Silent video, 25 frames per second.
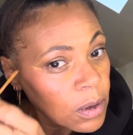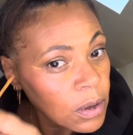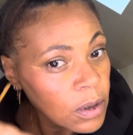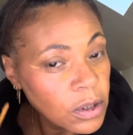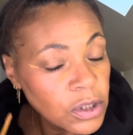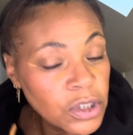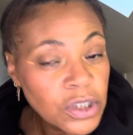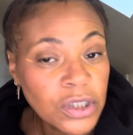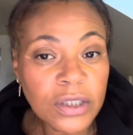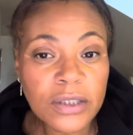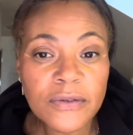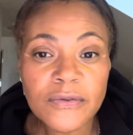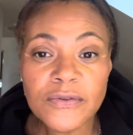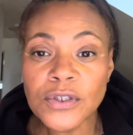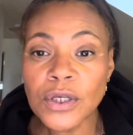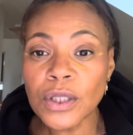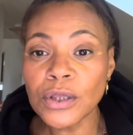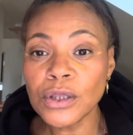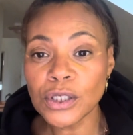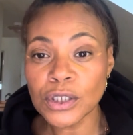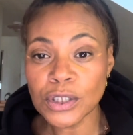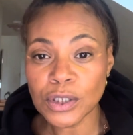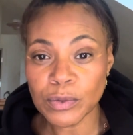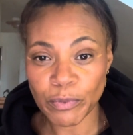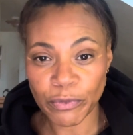should have done
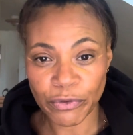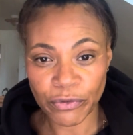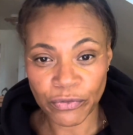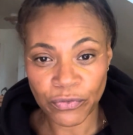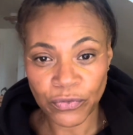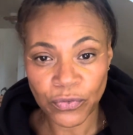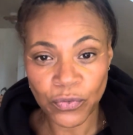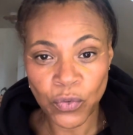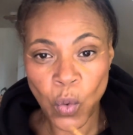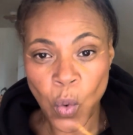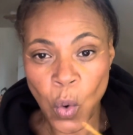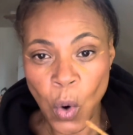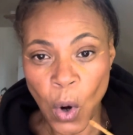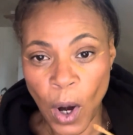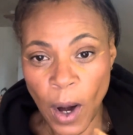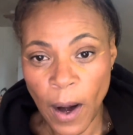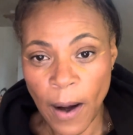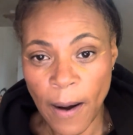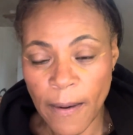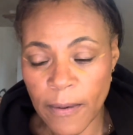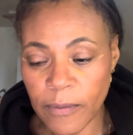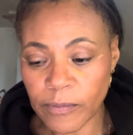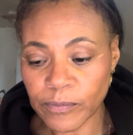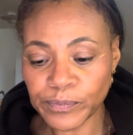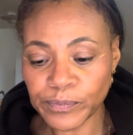this before.